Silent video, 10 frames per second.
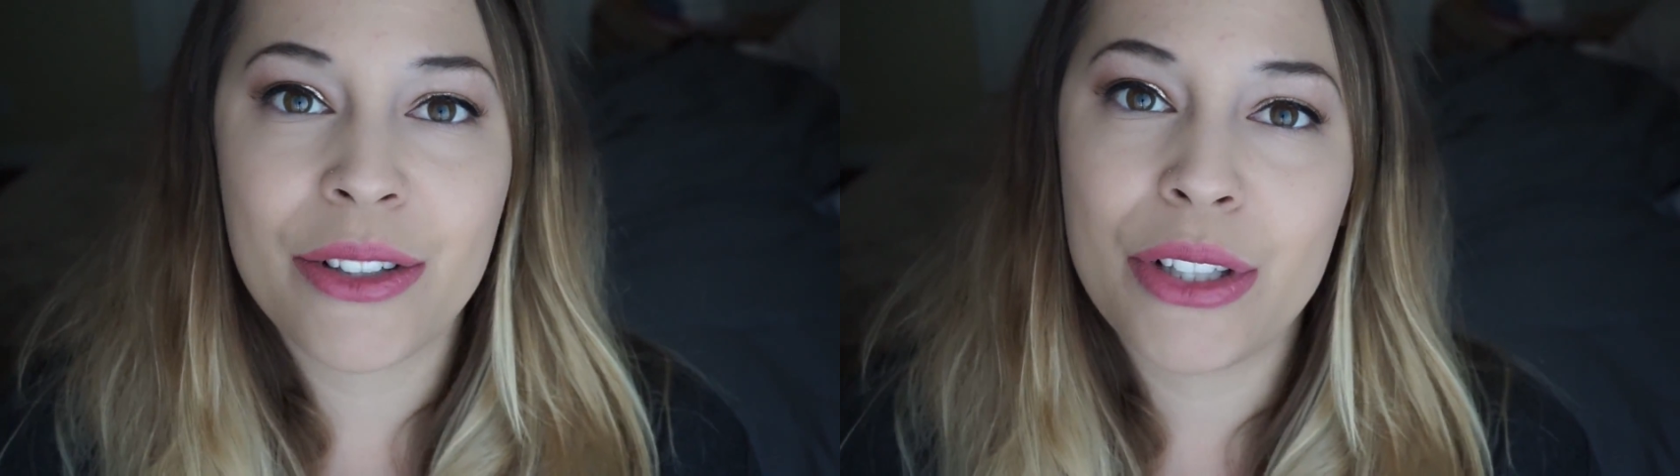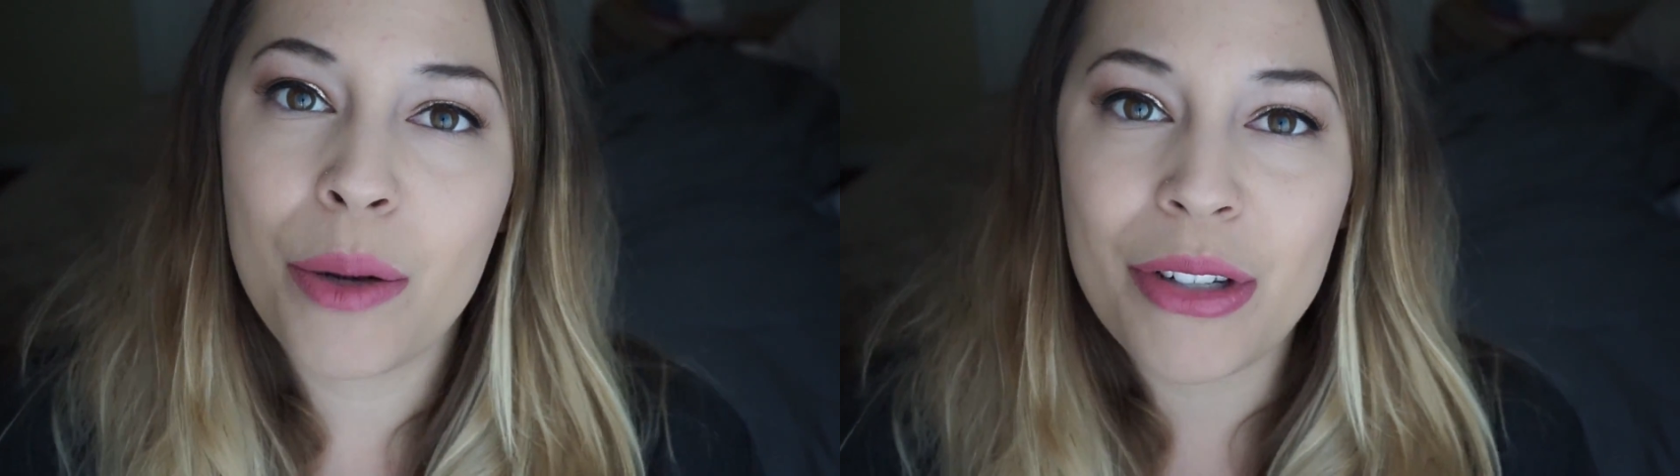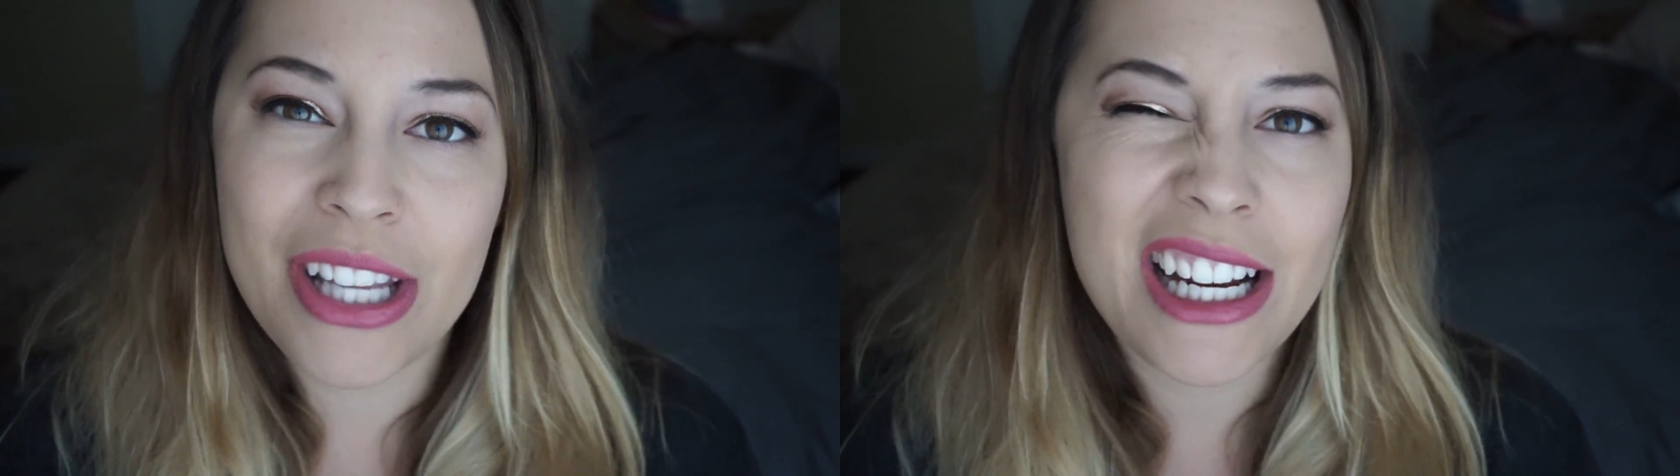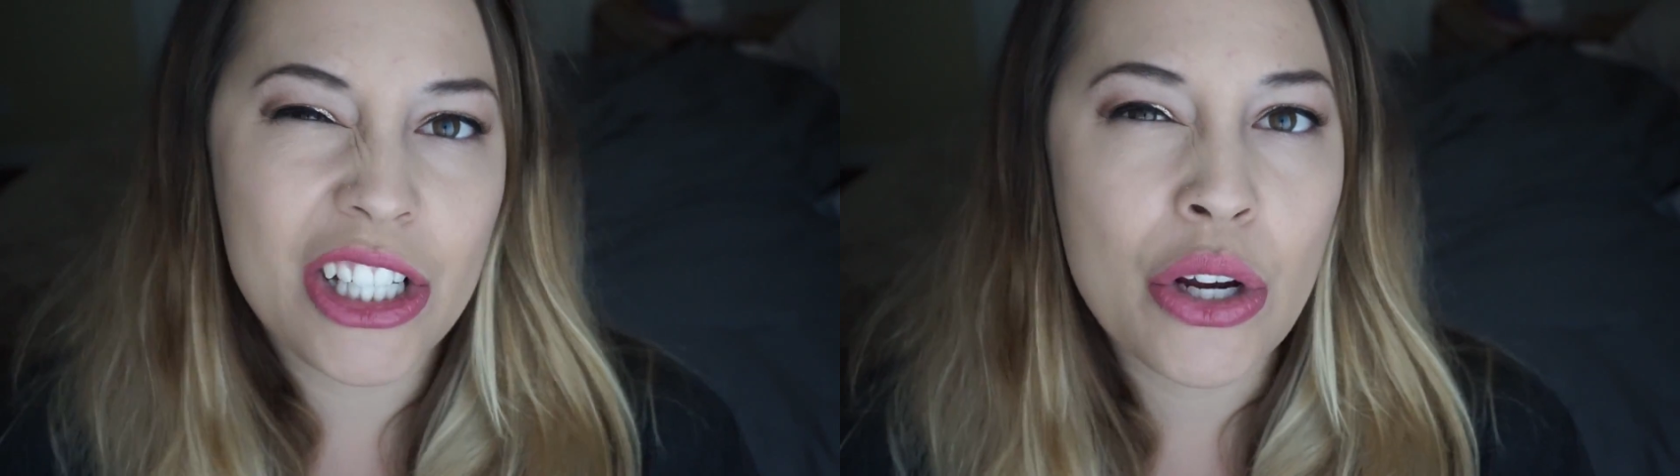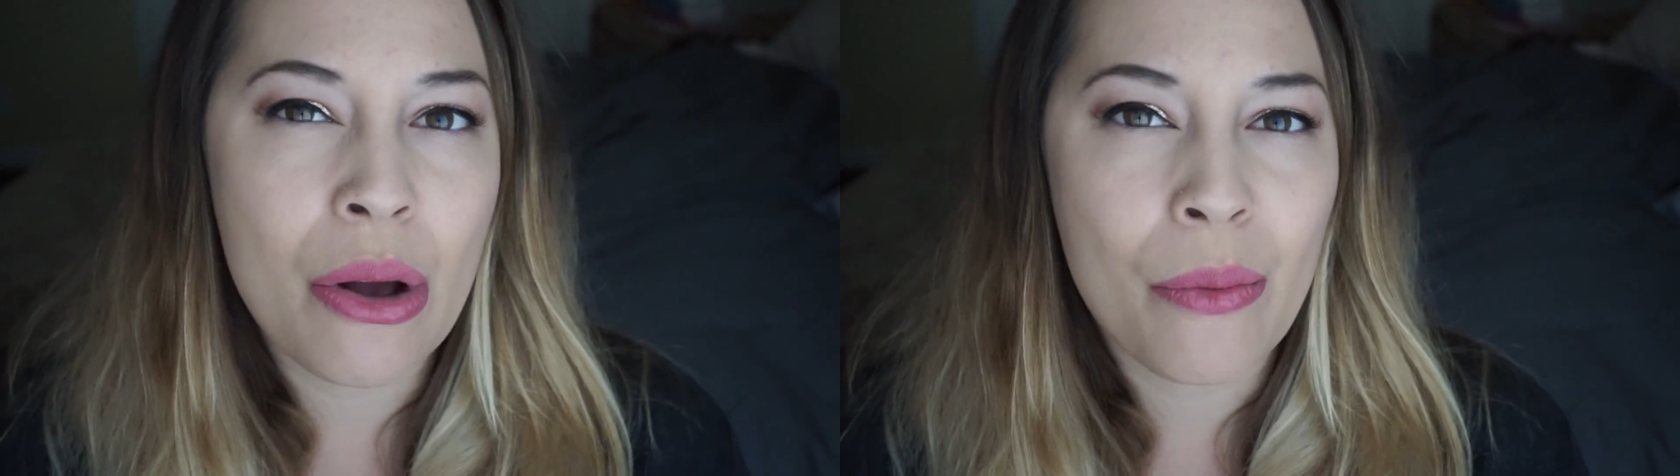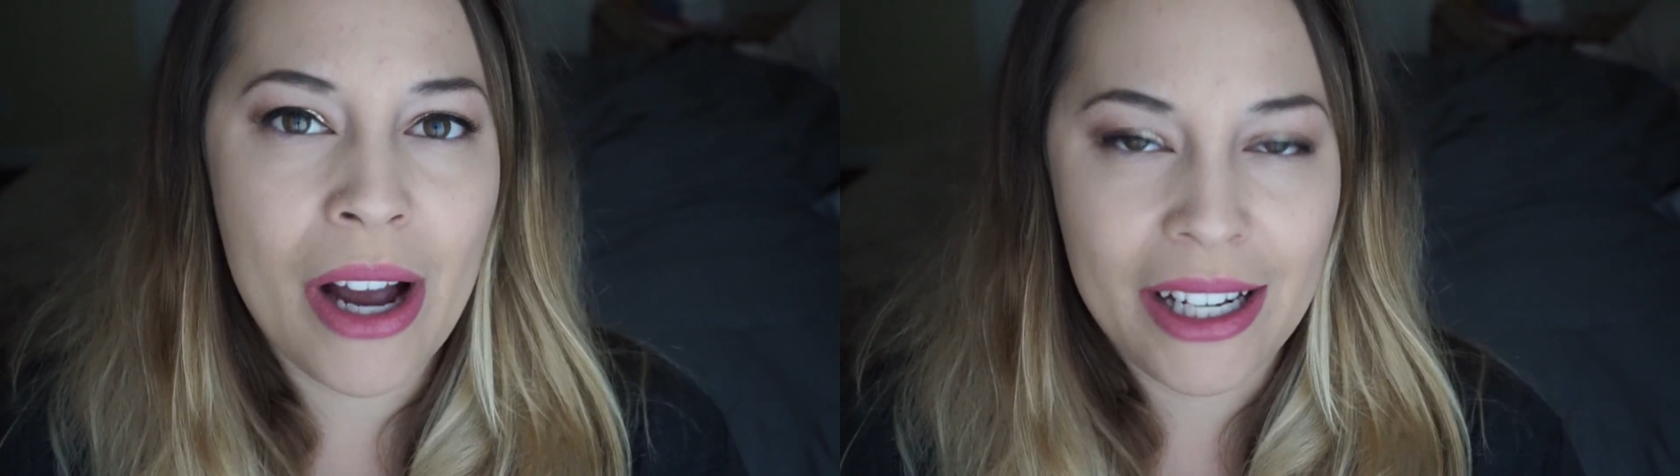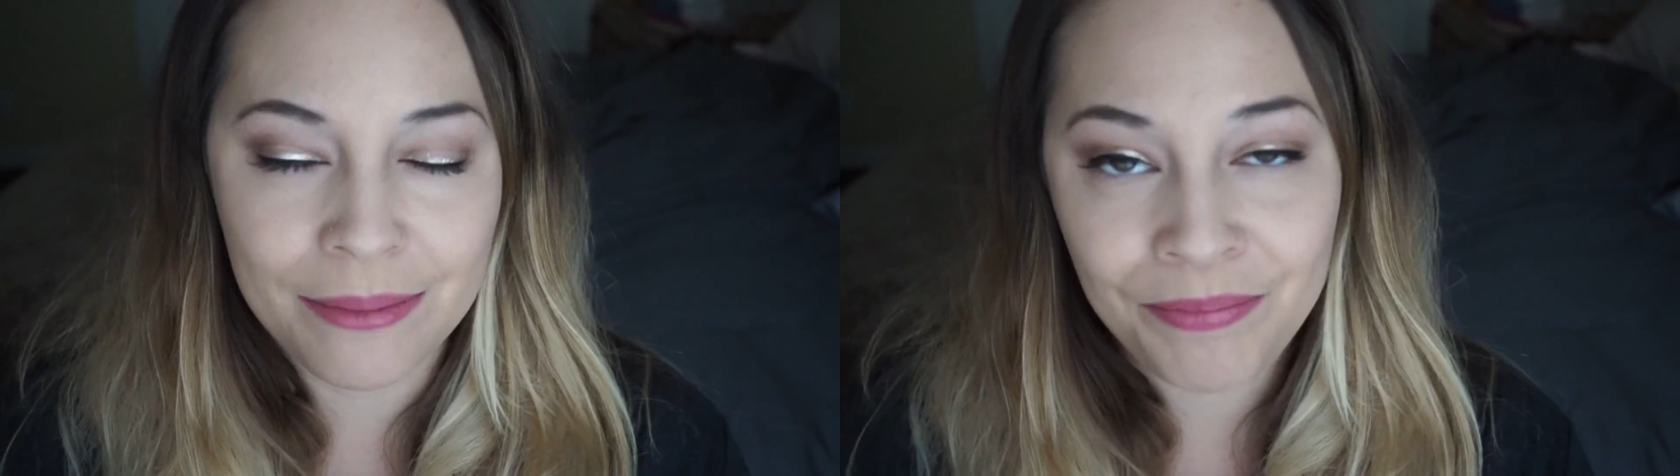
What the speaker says: so it's almost like a 2-in-1.